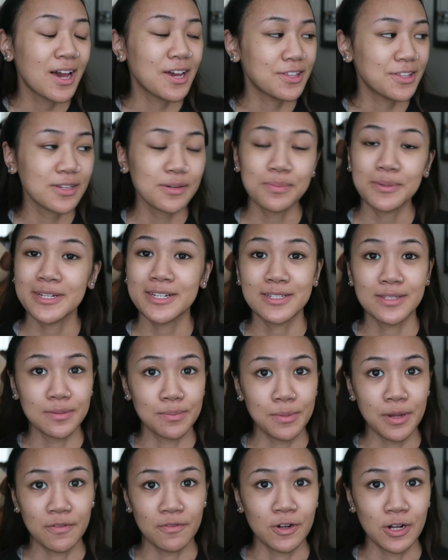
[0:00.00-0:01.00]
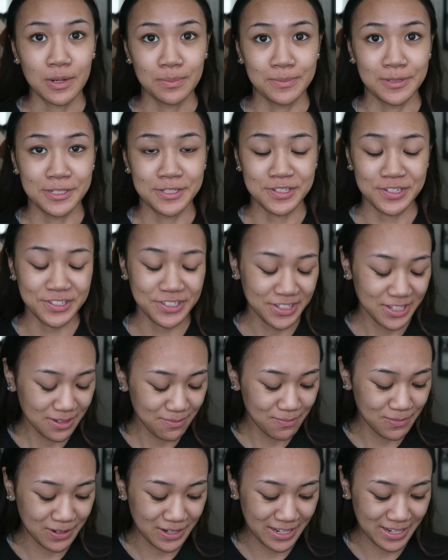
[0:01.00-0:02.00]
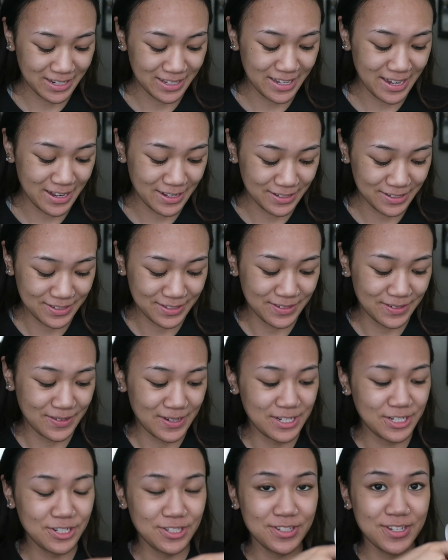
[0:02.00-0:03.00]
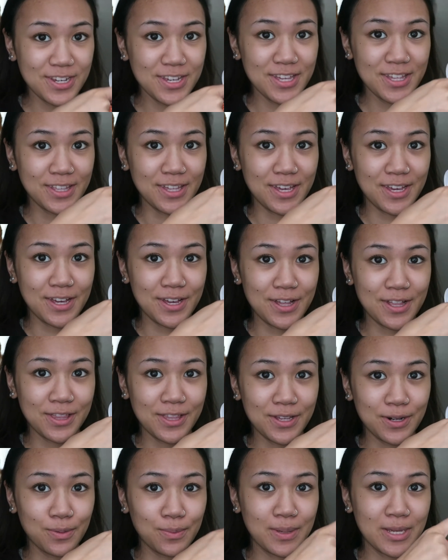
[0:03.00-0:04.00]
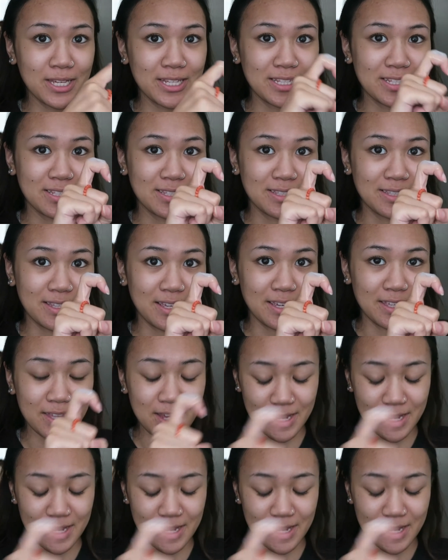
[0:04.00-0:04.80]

I think because I'm never up this early, but yeah, so I just take it like a little bit like